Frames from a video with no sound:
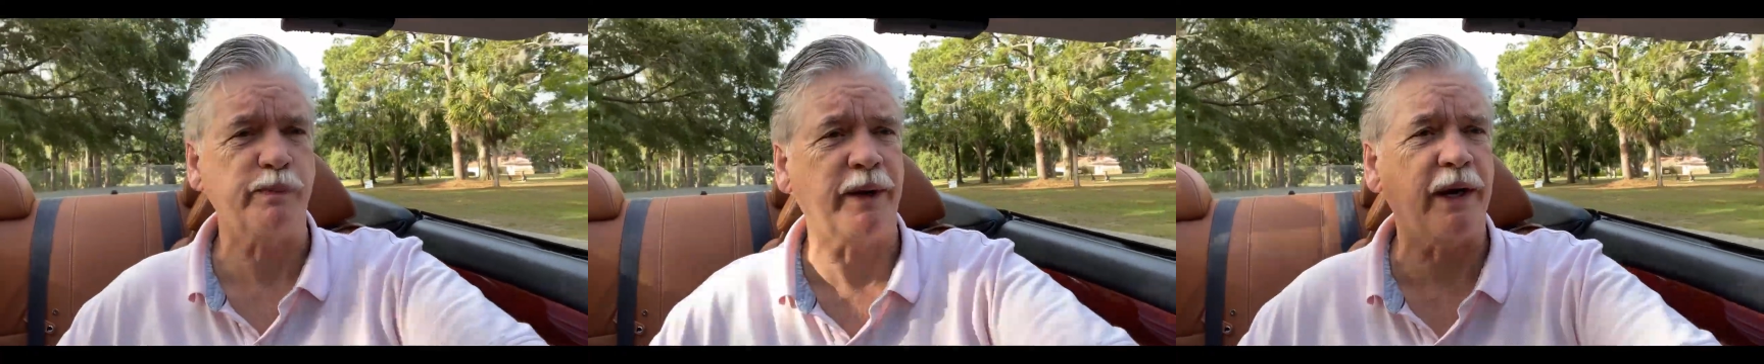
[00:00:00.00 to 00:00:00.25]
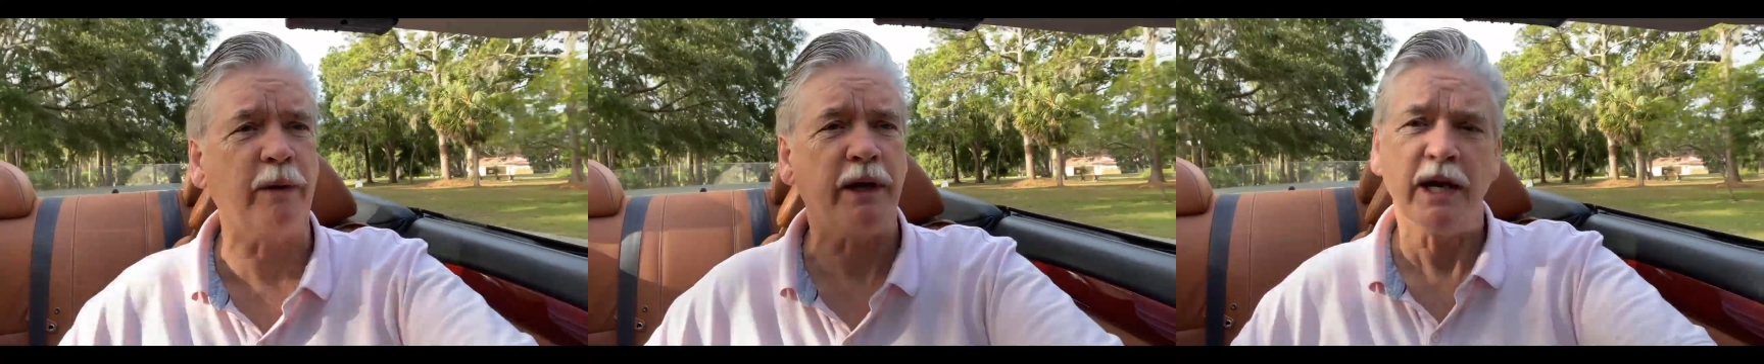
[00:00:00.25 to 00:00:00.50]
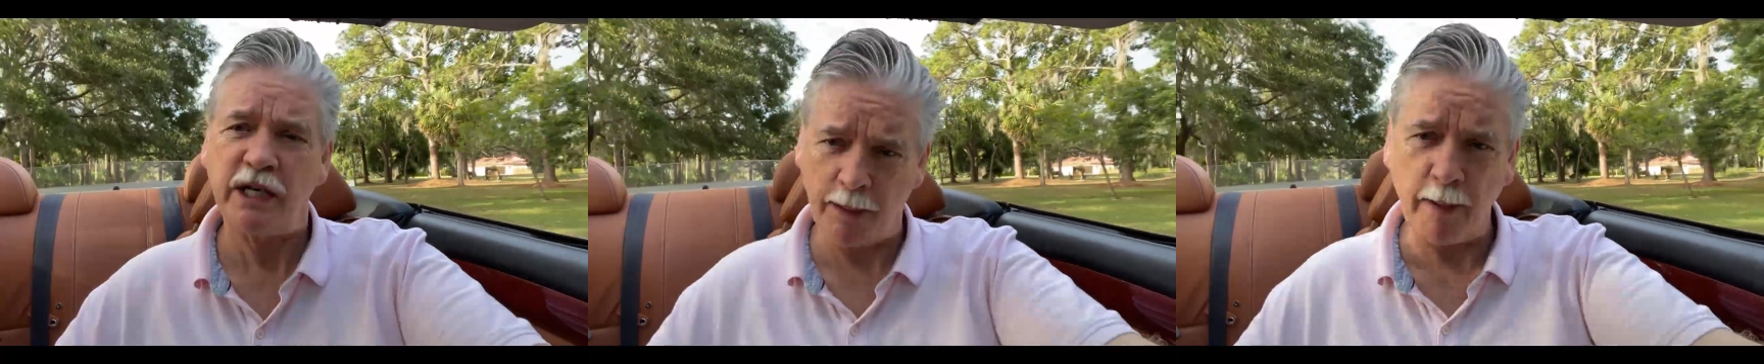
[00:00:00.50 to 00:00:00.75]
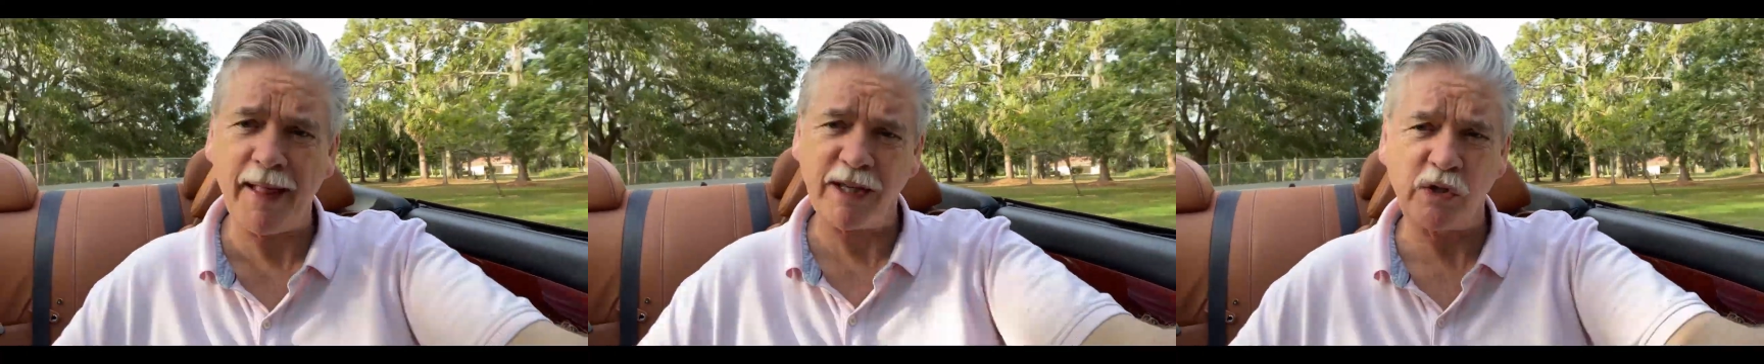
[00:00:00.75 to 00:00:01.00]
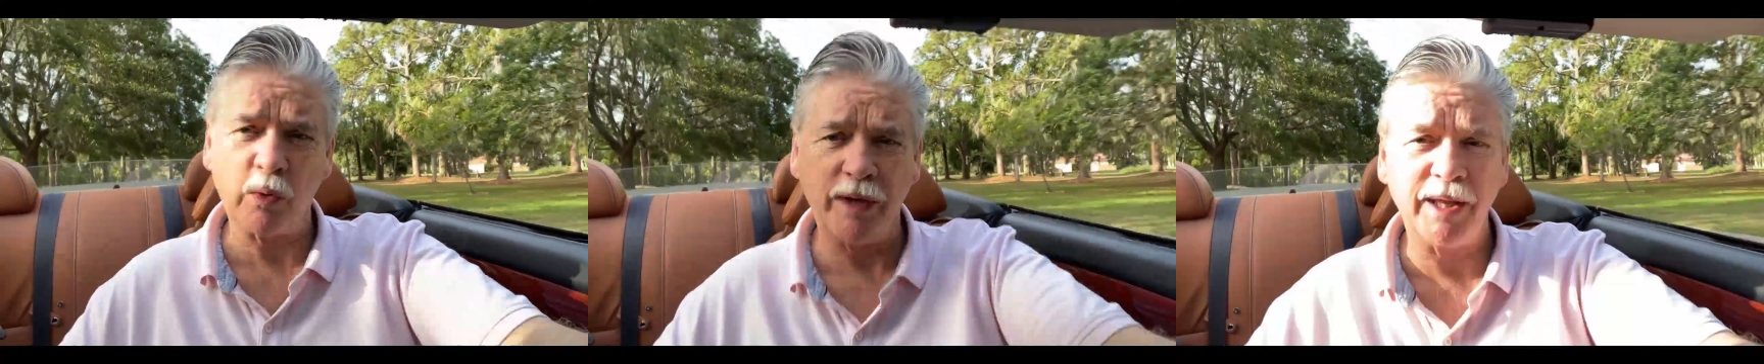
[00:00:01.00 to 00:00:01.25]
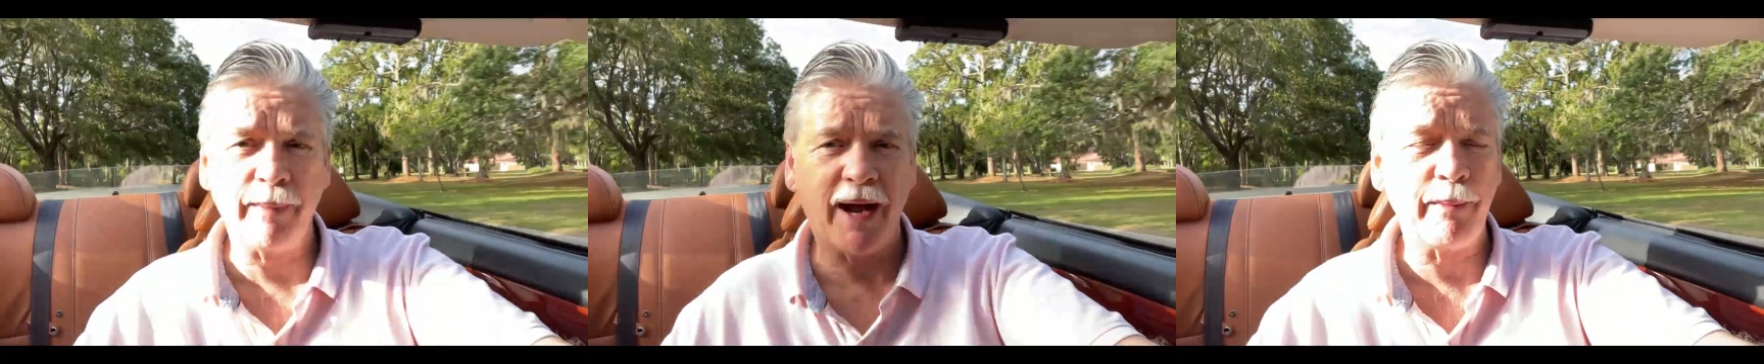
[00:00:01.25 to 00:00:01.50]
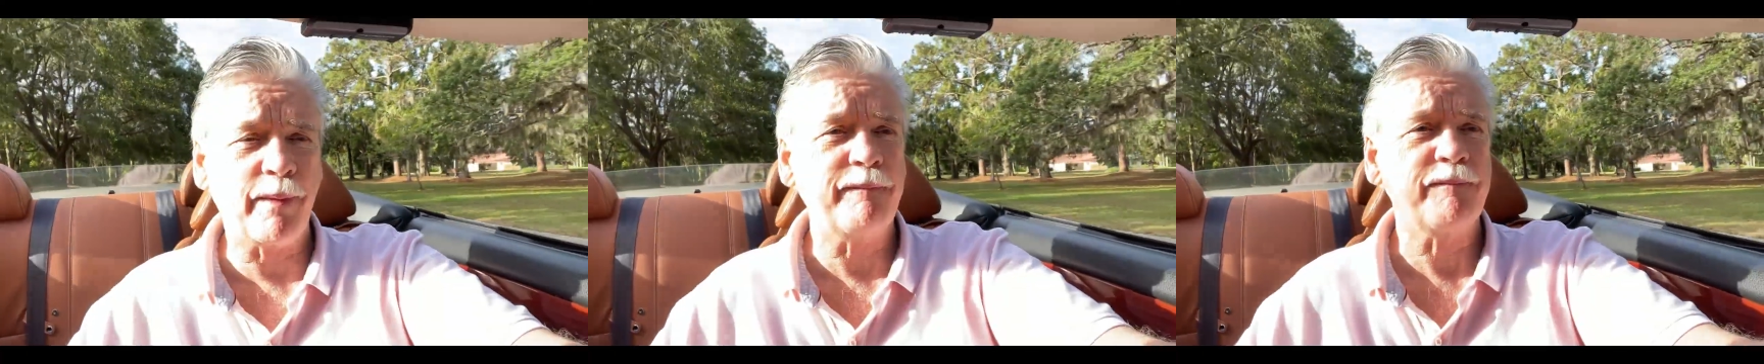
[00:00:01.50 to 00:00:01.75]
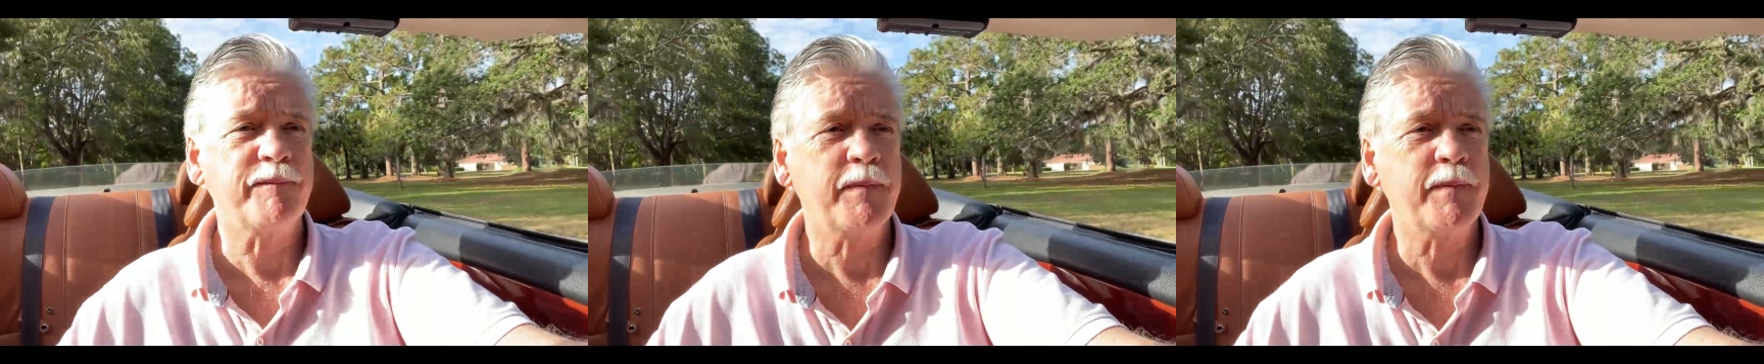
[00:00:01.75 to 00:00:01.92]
But anyway, do you remember that story in the Bible?